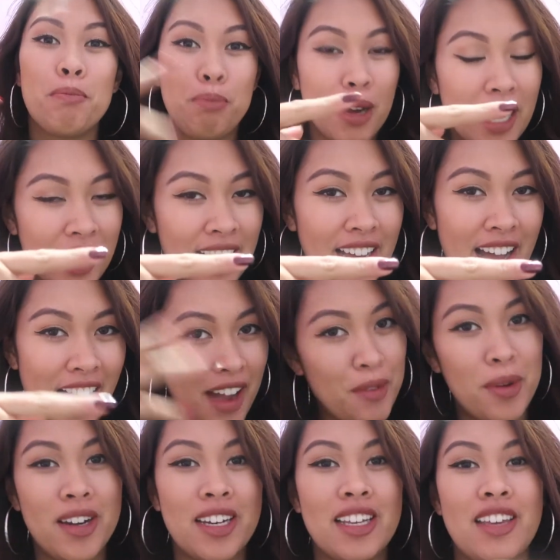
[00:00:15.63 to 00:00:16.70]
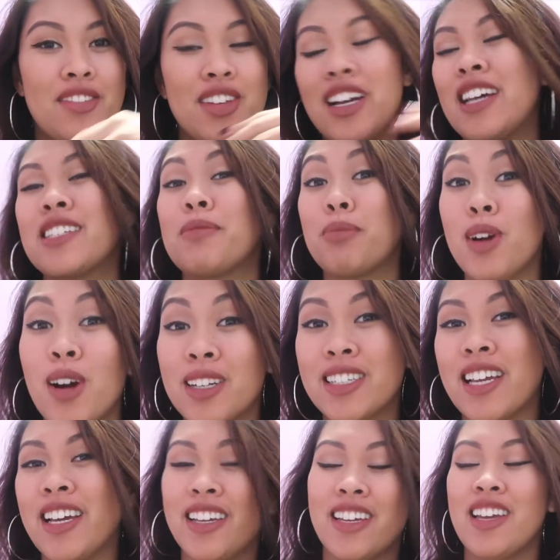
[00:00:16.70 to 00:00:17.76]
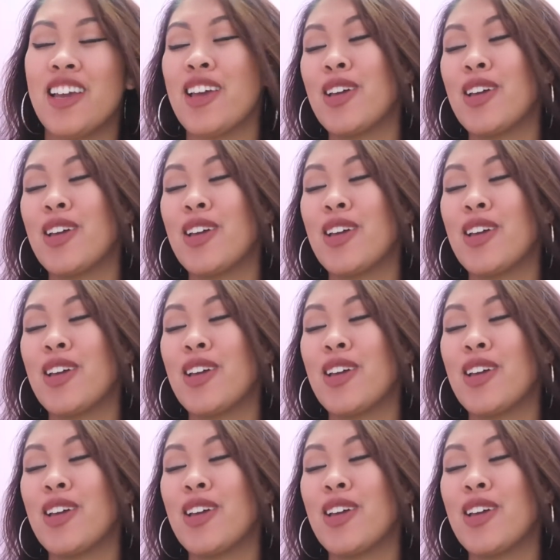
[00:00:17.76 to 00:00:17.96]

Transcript: but I want to give you guys some content.